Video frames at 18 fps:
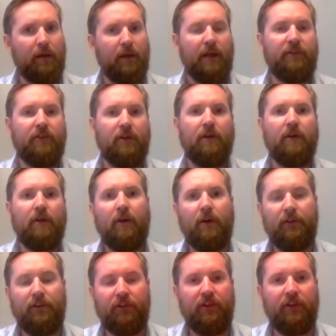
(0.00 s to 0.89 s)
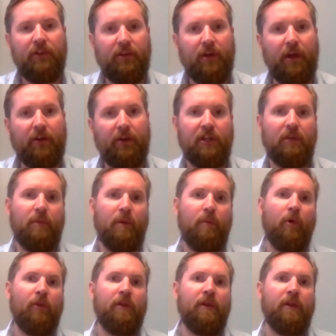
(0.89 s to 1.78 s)
it's going to cost these guys a little
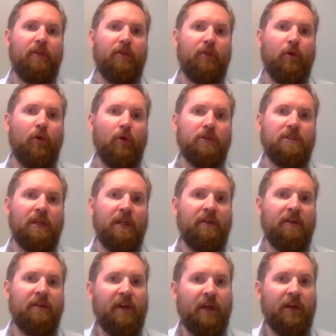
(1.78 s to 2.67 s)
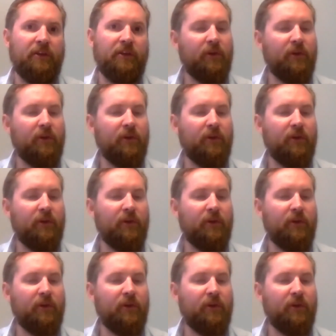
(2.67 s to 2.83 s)
bit more than they thought to live here.